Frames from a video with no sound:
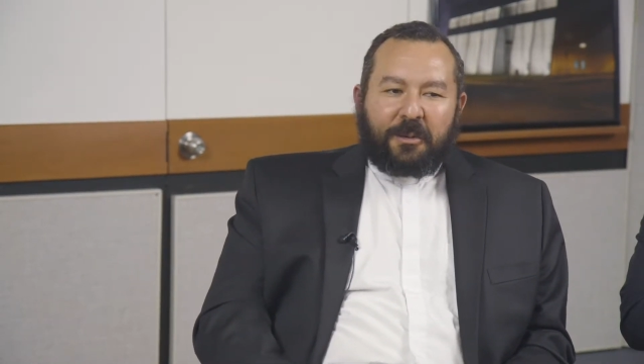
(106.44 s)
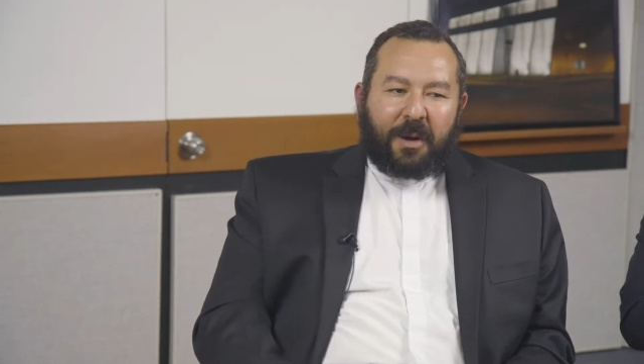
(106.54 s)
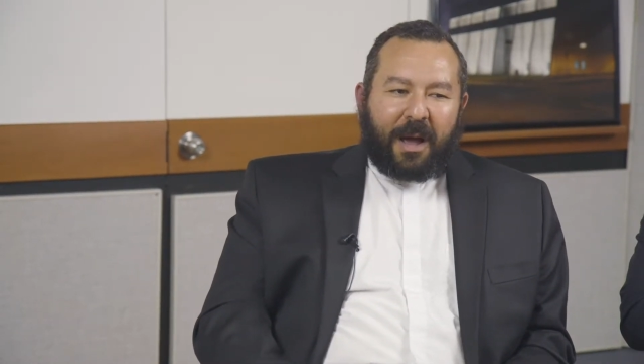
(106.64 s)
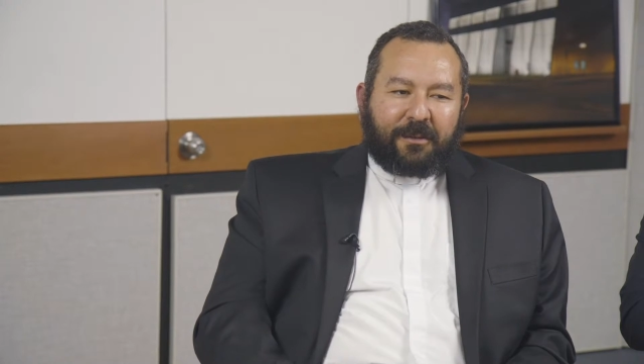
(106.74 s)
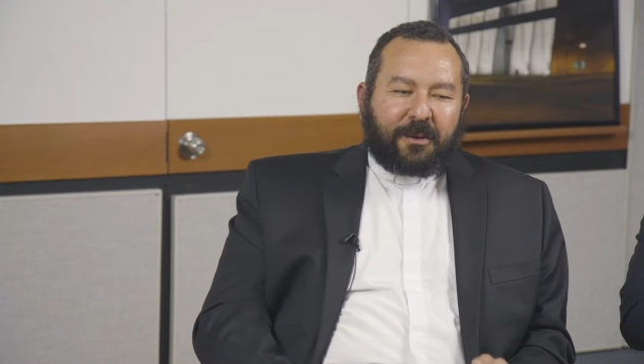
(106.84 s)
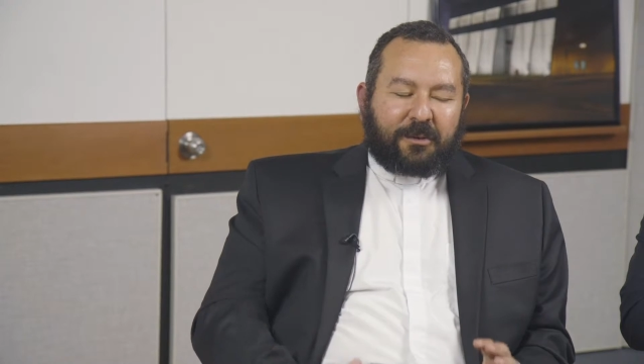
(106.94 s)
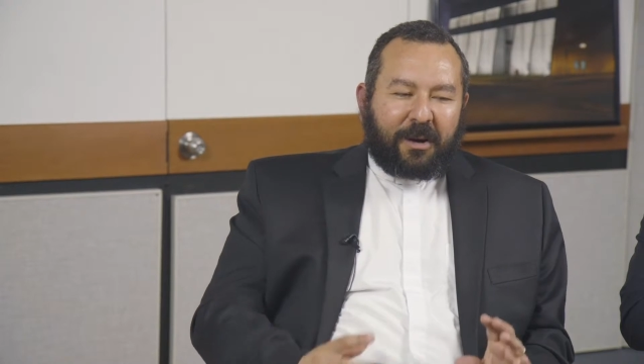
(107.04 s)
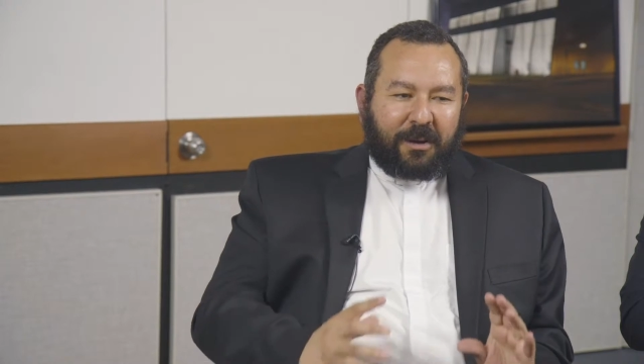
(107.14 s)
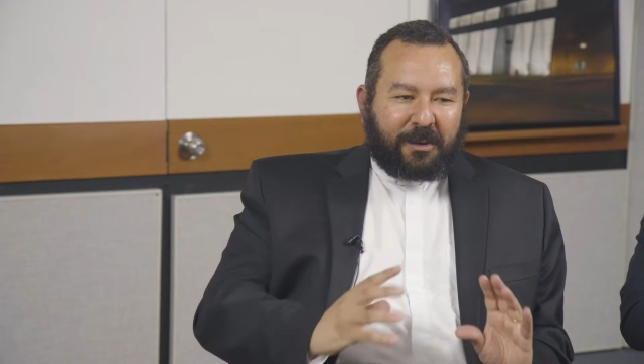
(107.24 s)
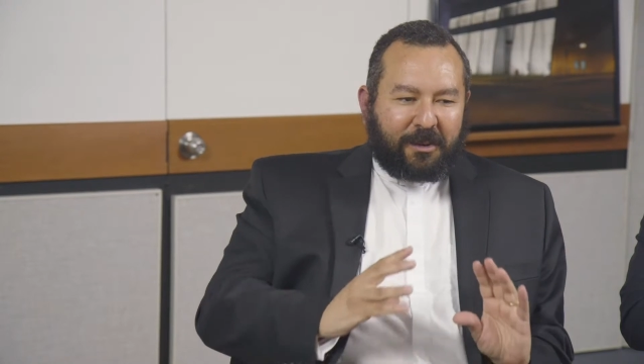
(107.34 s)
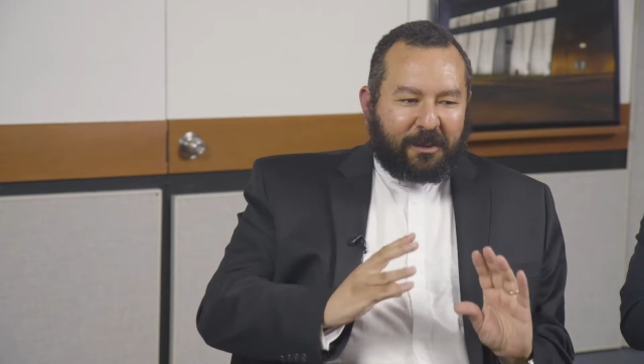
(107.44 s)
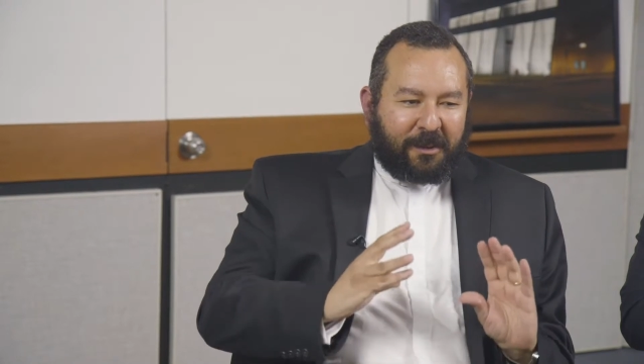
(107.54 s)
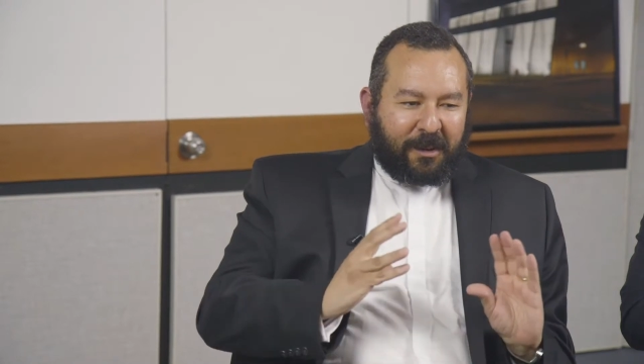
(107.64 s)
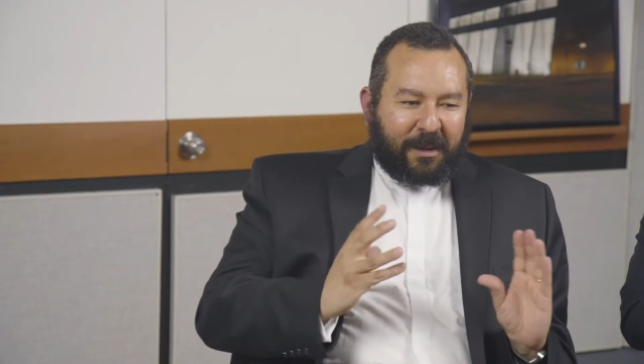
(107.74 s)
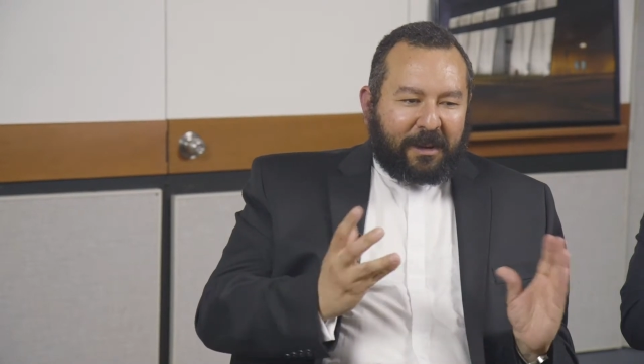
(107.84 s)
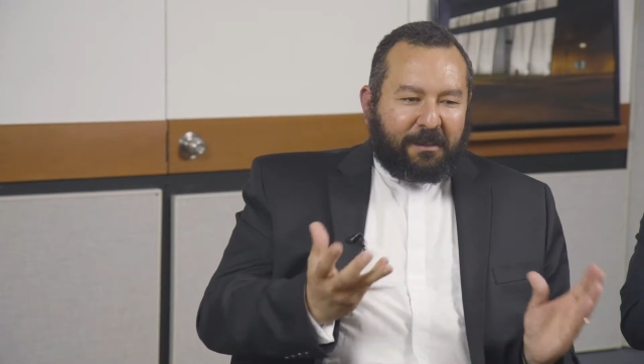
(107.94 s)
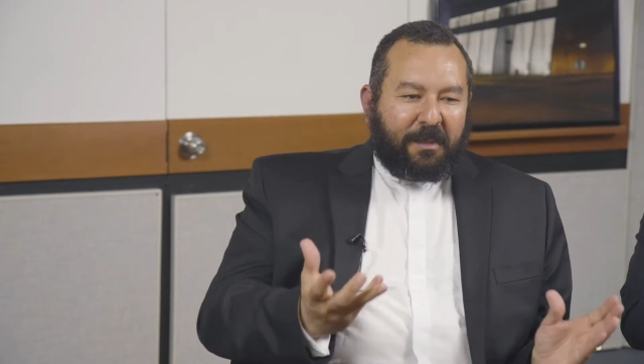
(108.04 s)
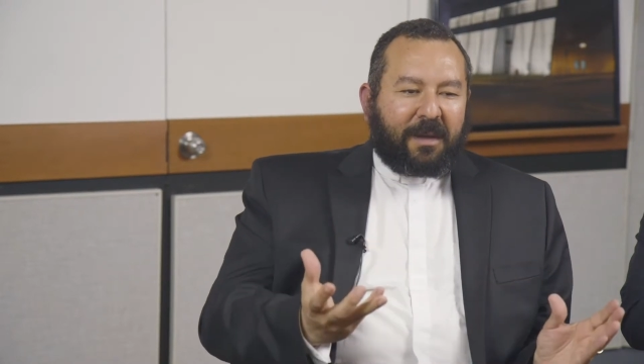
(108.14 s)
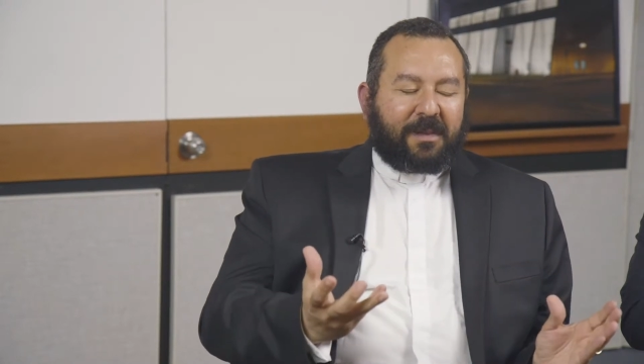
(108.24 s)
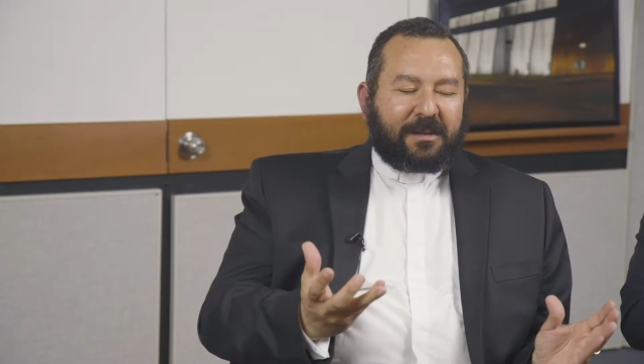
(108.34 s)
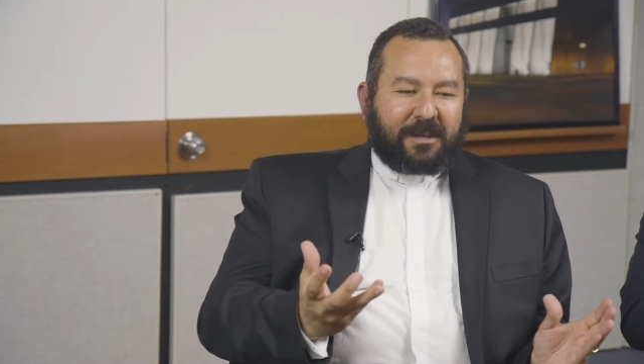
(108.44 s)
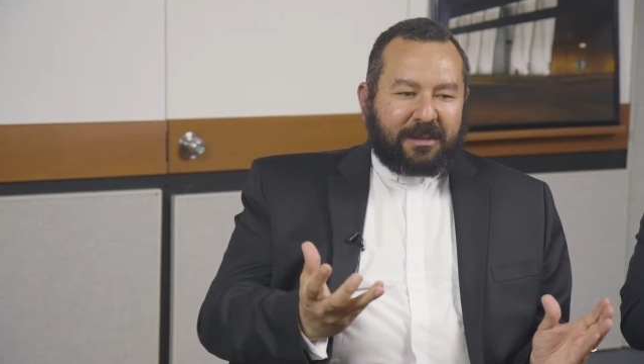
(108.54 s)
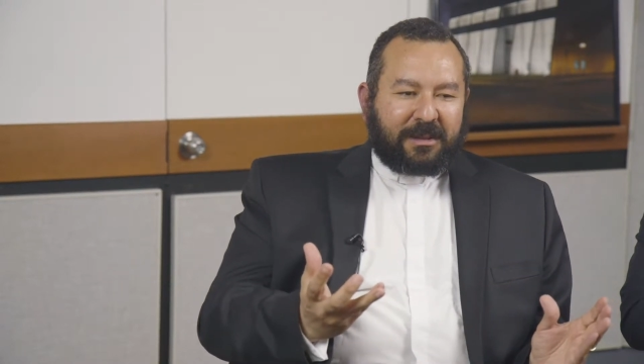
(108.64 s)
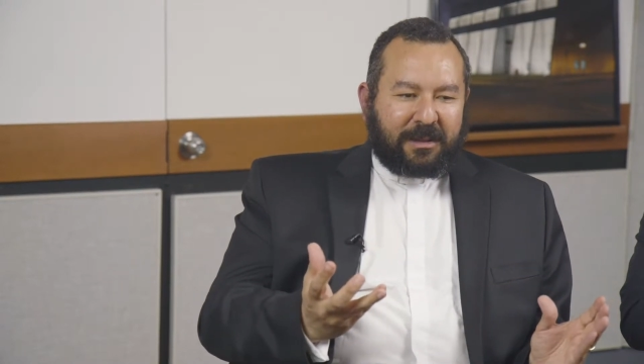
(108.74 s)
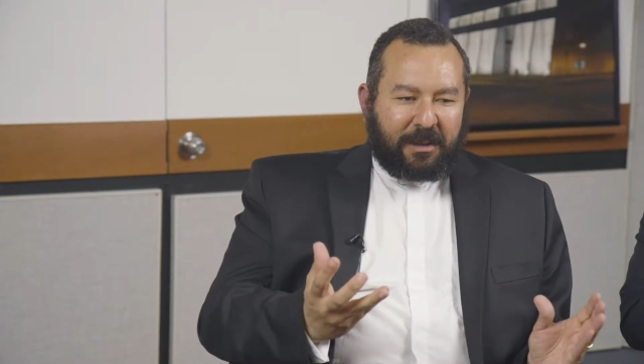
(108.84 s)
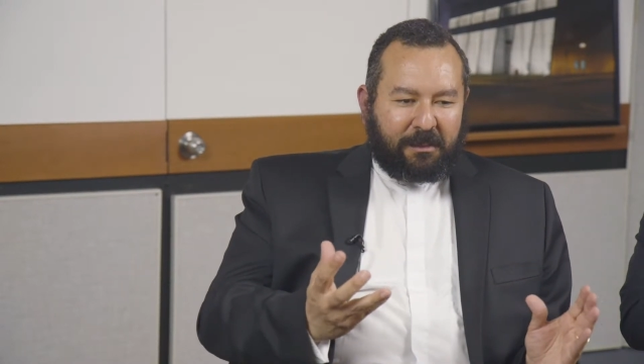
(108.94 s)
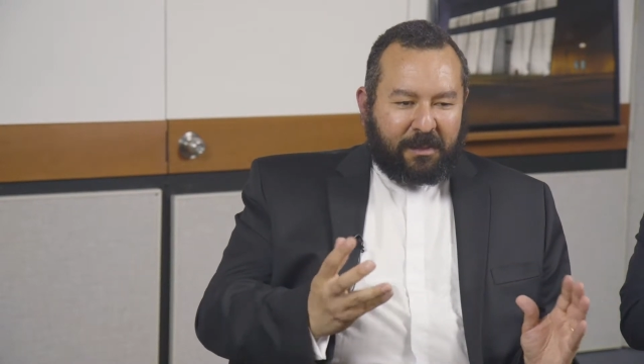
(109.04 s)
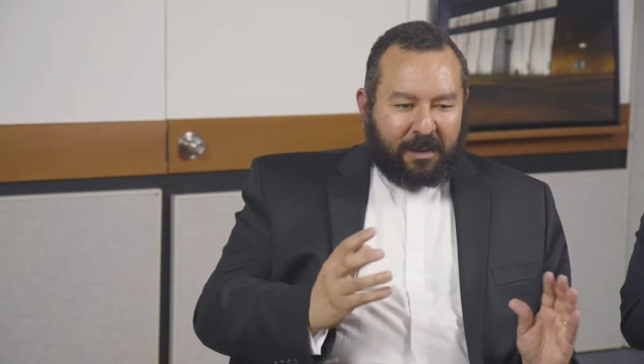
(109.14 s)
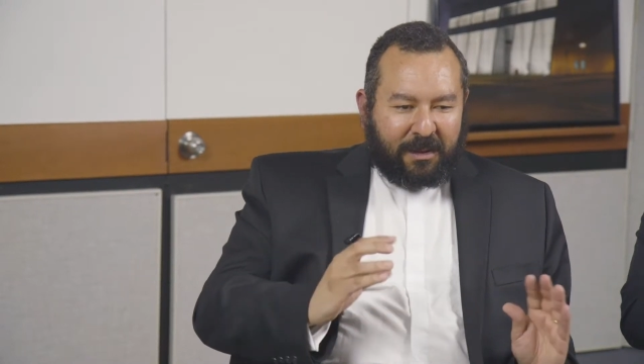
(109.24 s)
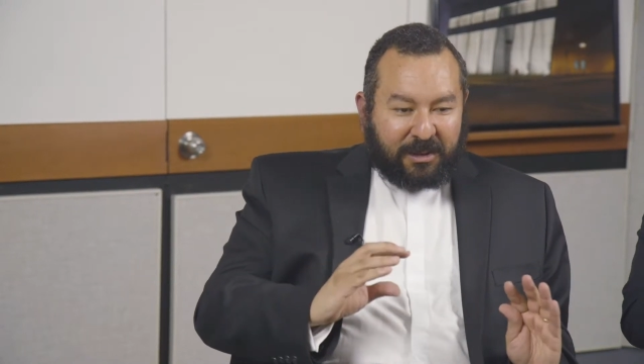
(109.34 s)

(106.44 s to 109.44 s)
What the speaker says: We have to try to make the system